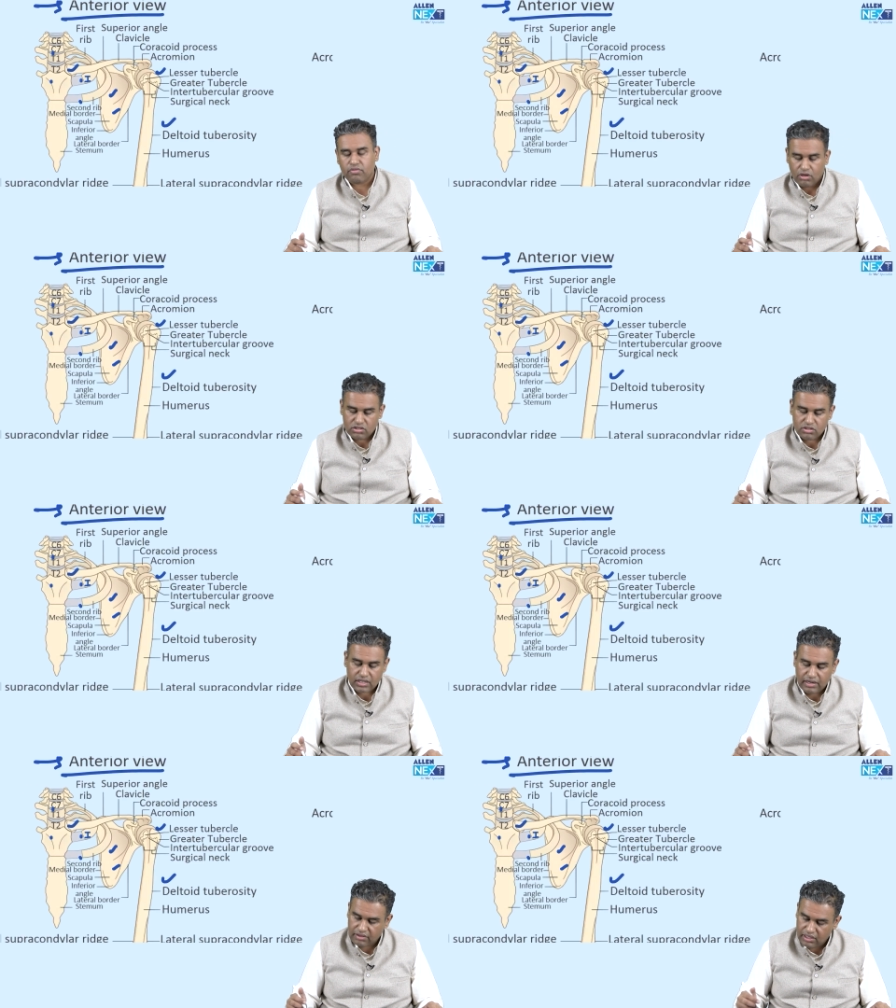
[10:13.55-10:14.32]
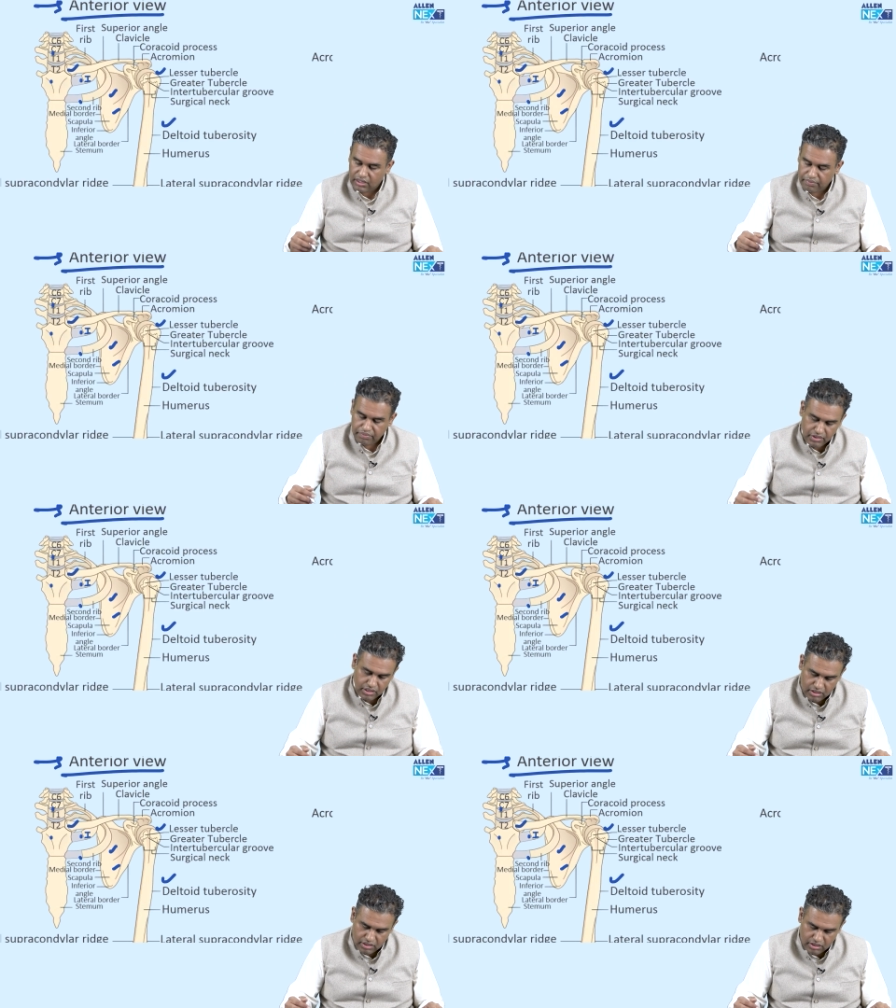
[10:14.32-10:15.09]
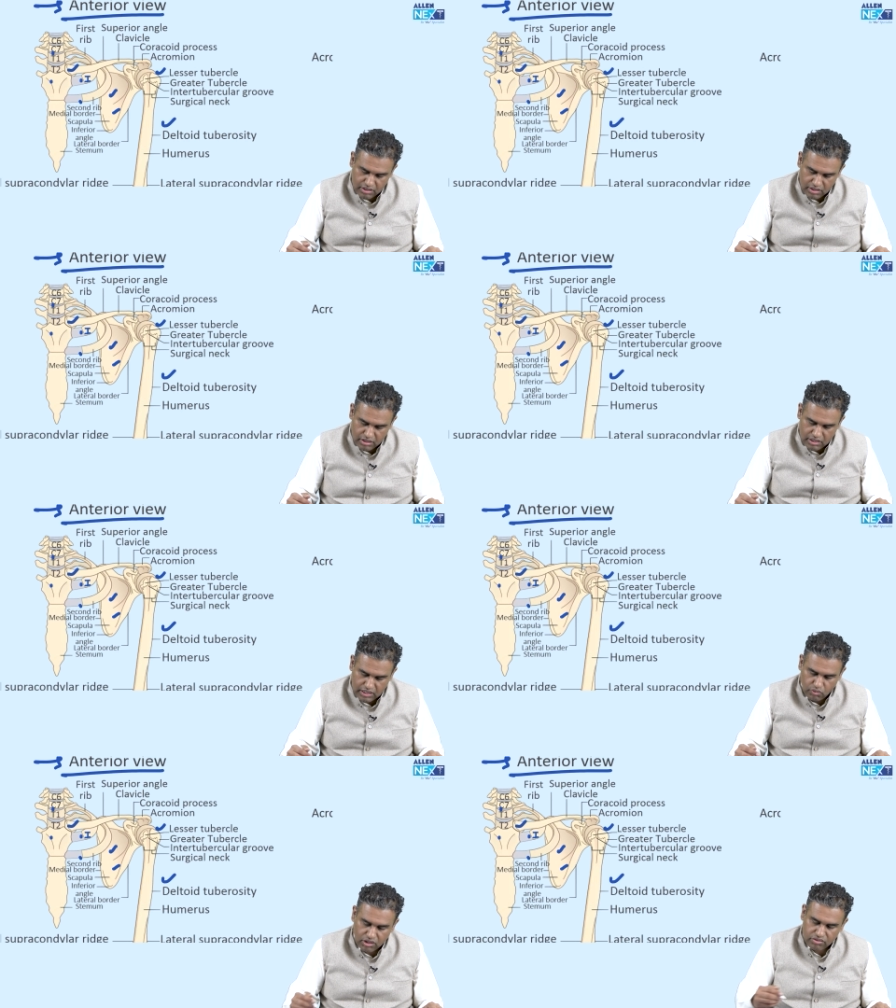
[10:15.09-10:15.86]
Focus on the clavicle.
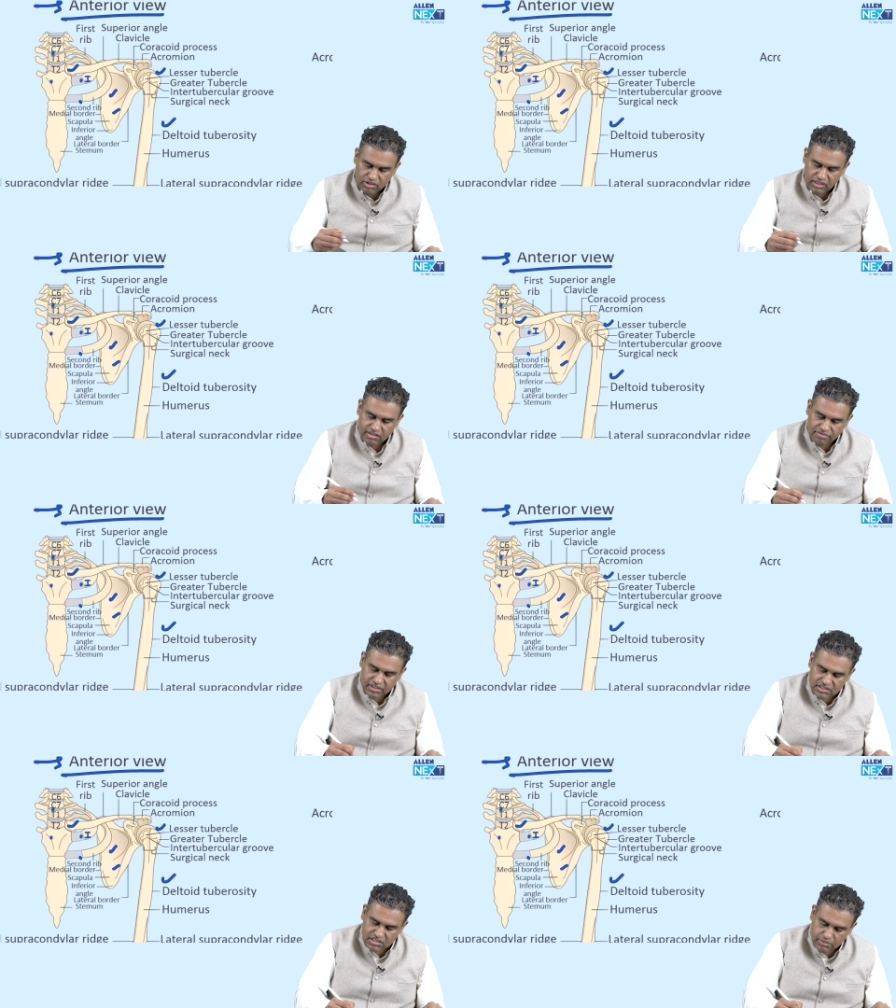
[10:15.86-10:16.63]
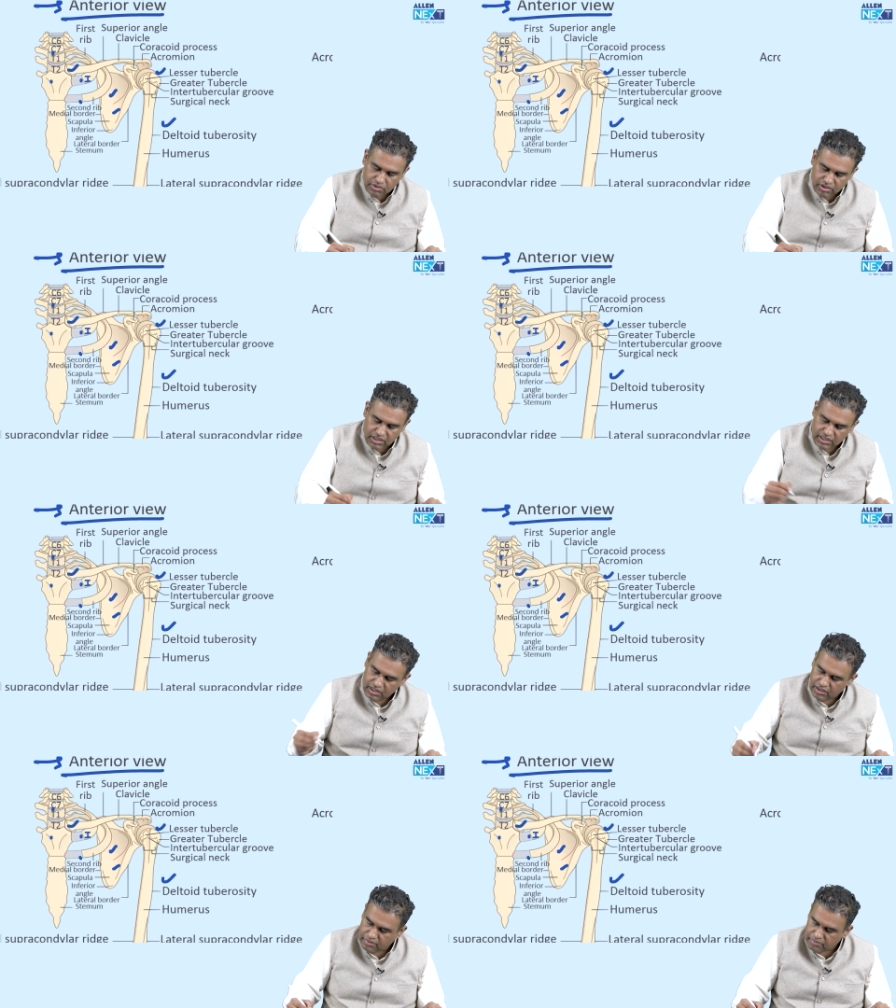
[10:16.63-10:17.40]
And what you see is the first rib over here.